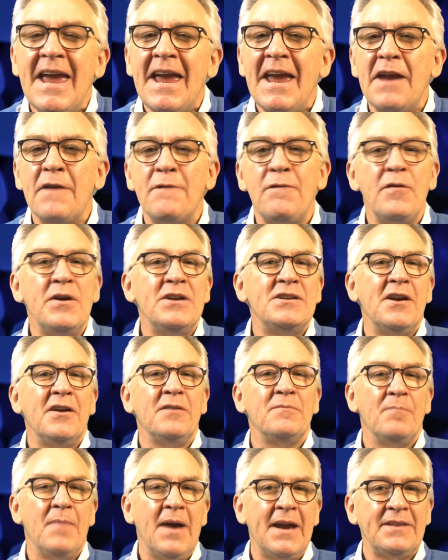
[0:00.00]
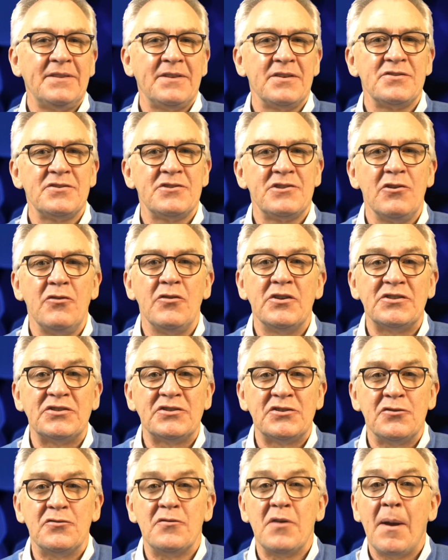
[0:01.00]
If we don't make this choice
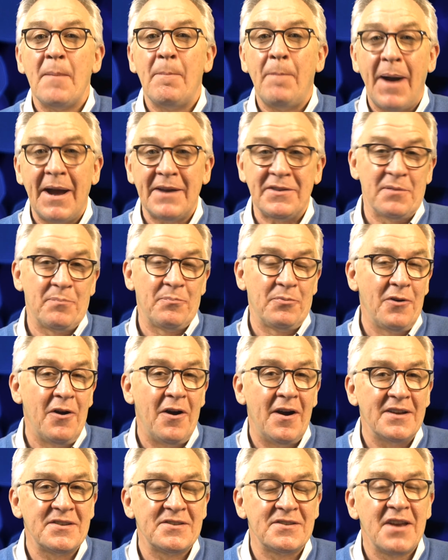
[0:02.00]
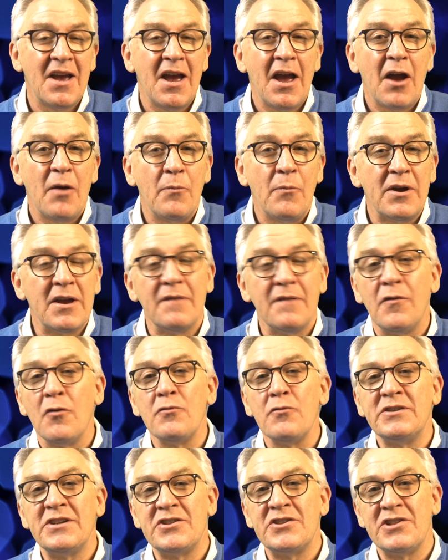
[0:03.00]
to pay the price, we have
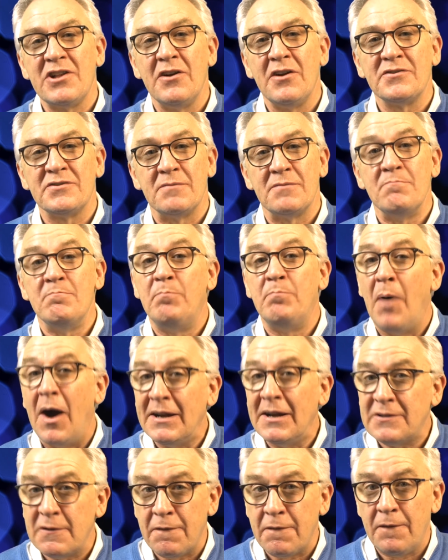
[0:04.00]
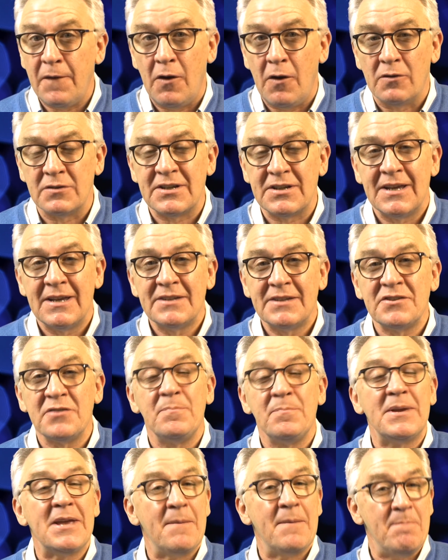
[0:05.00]
already chosen by default to
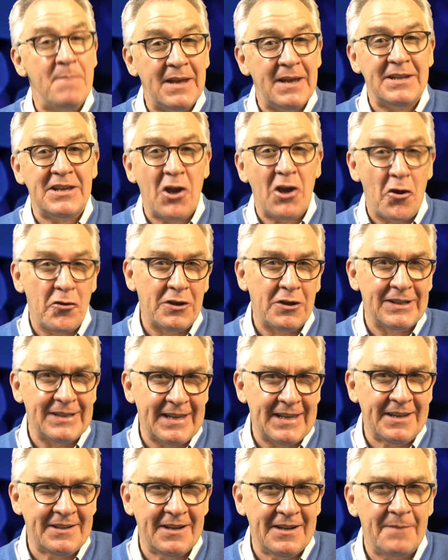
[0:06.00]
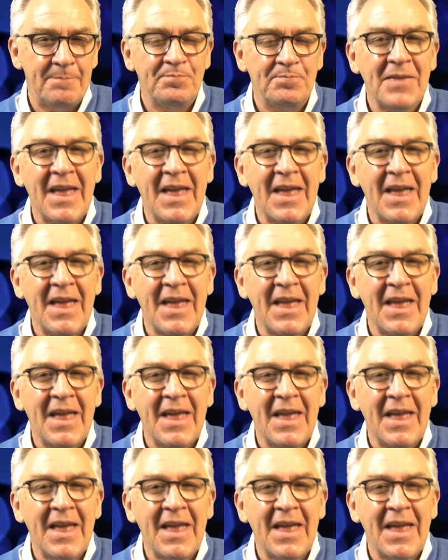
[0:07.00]
be a mediocre leader.